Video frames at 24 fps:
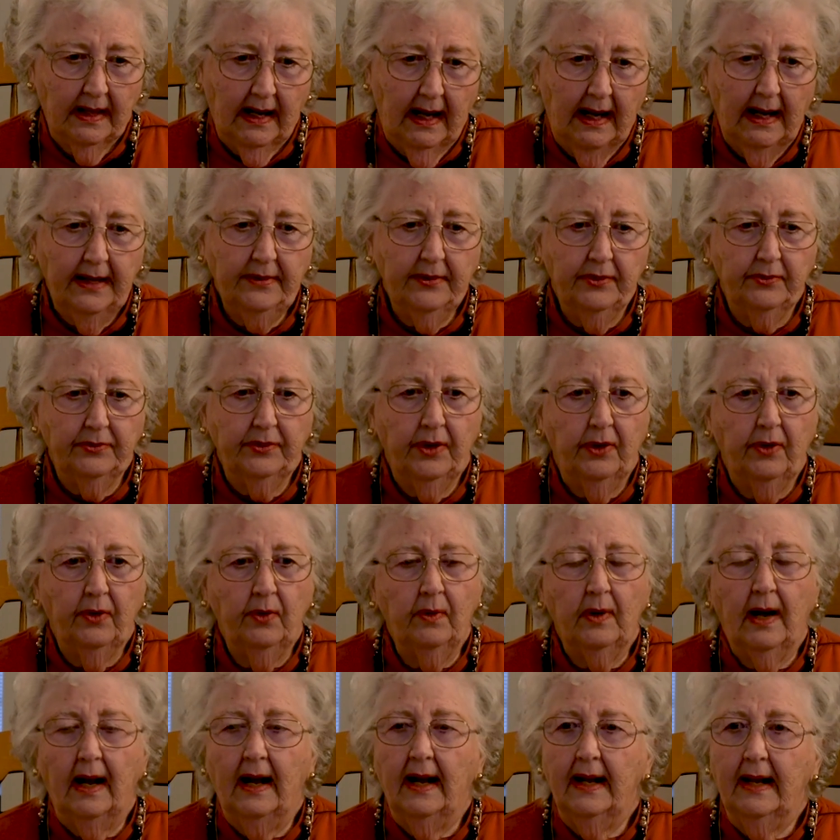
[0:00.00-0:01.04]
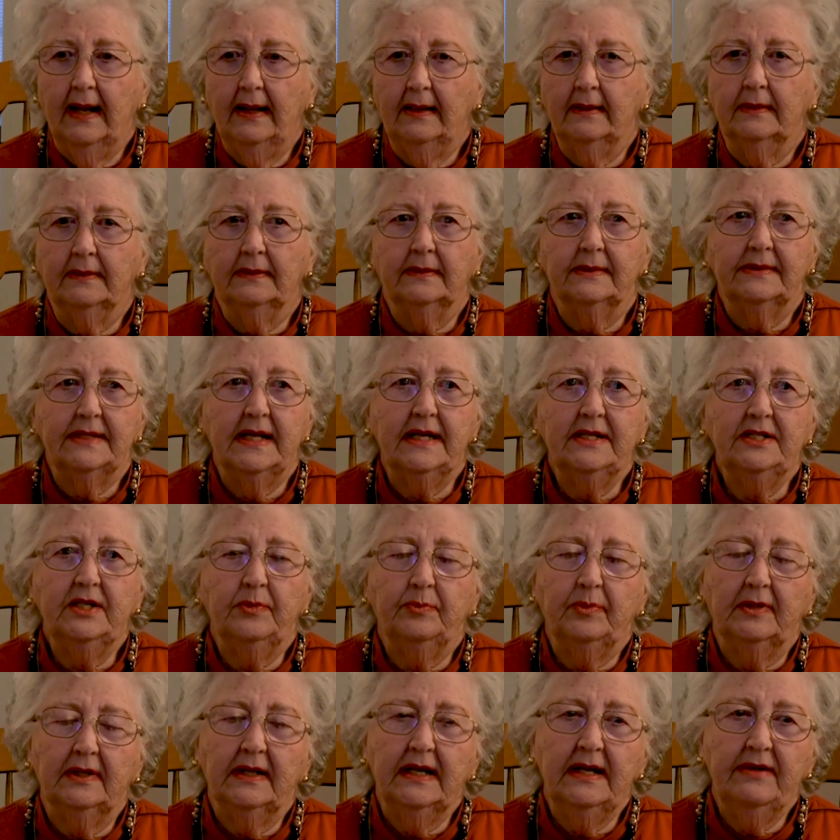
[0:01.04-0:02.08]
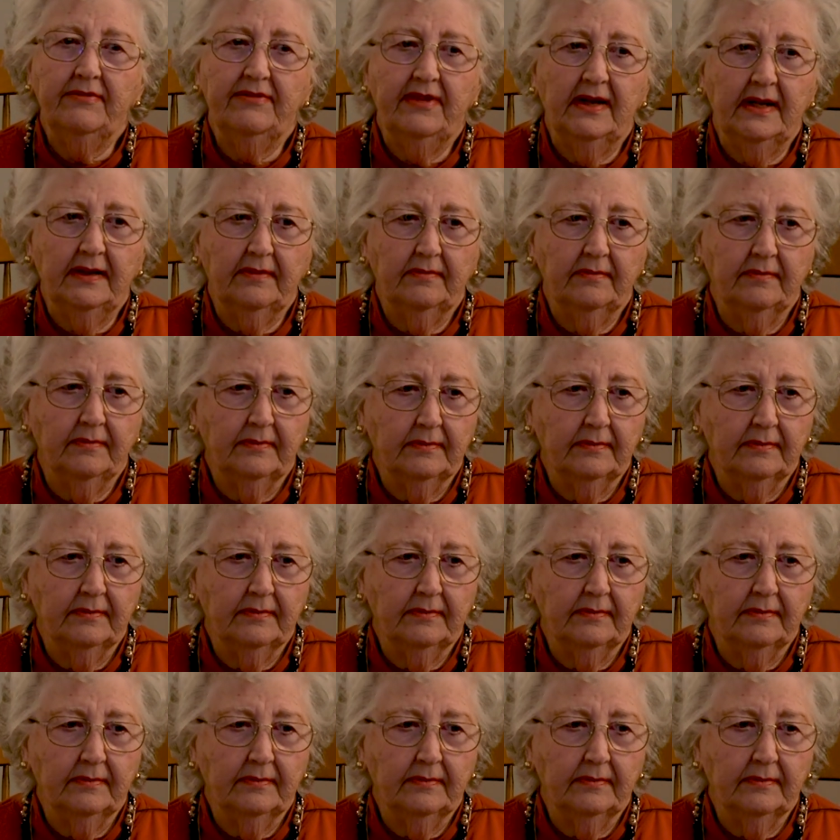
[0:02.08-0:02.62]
I don't know, I tend to believe that